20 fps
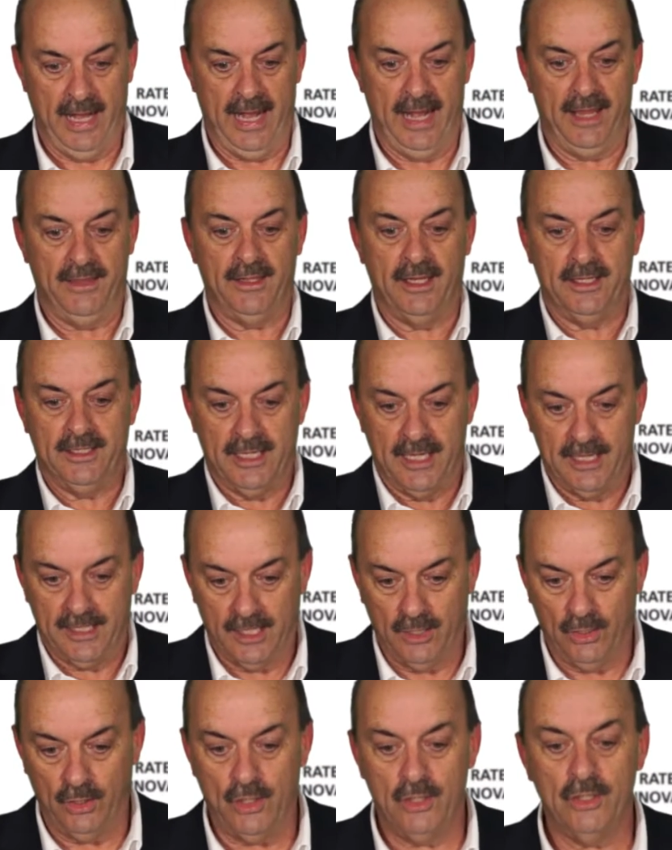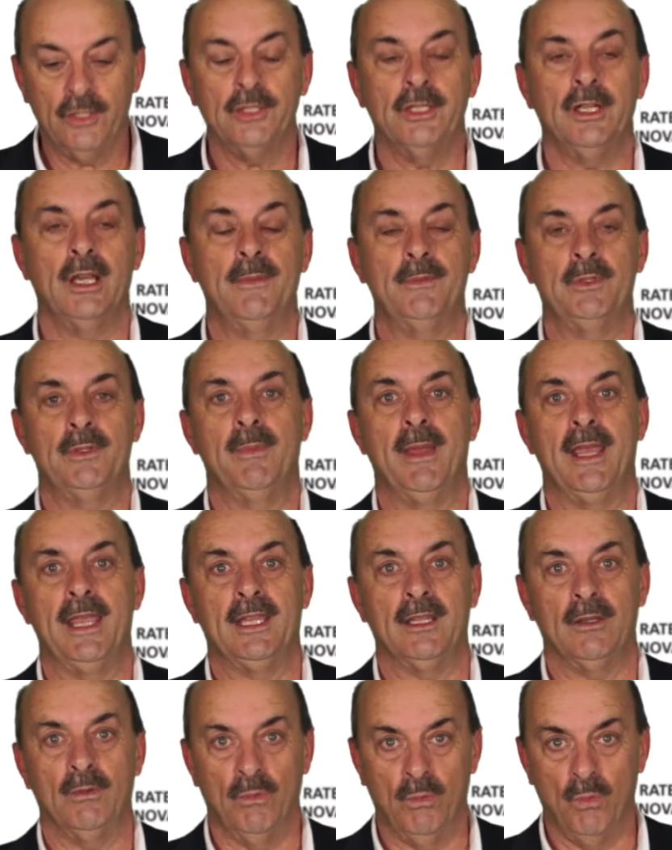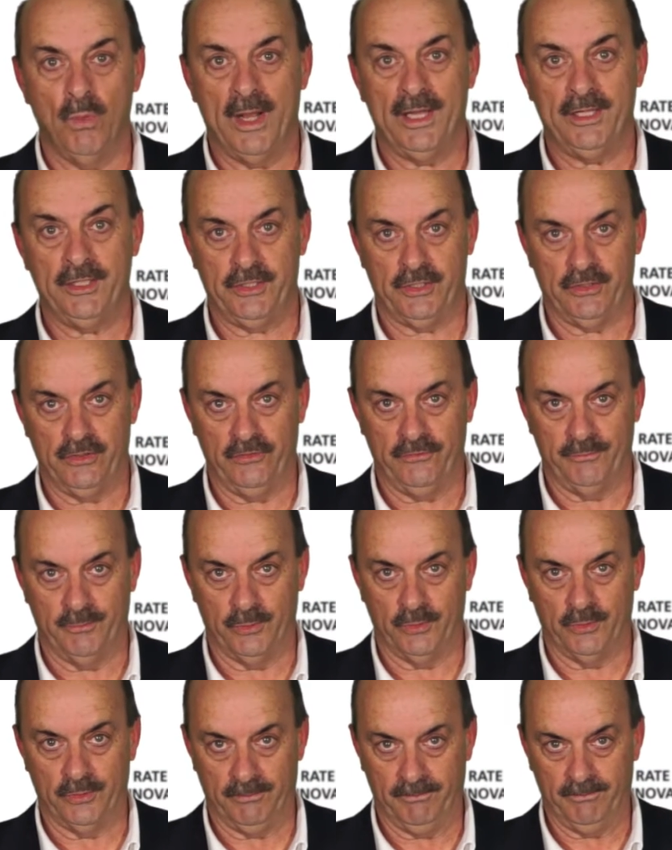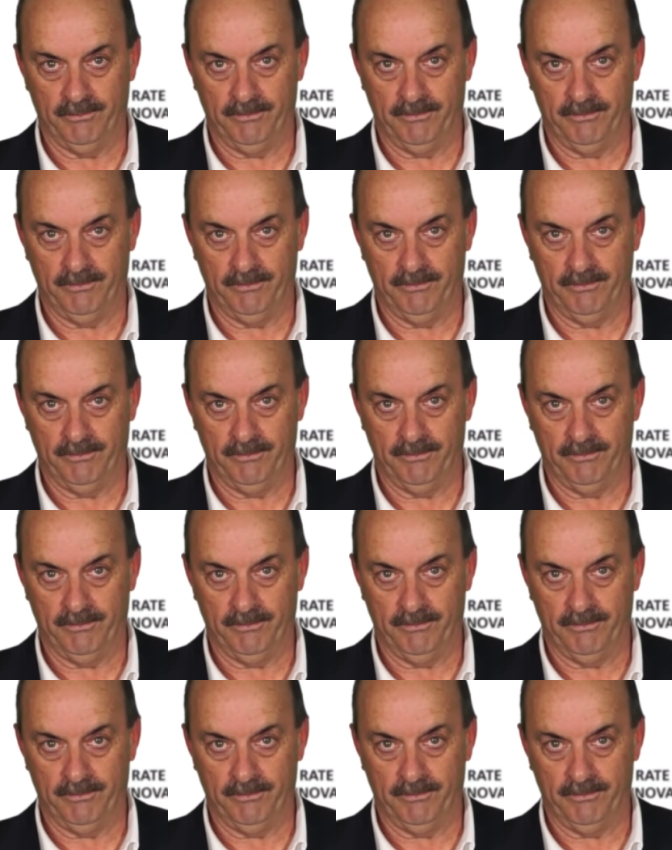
and they take a long time to make one surfboard.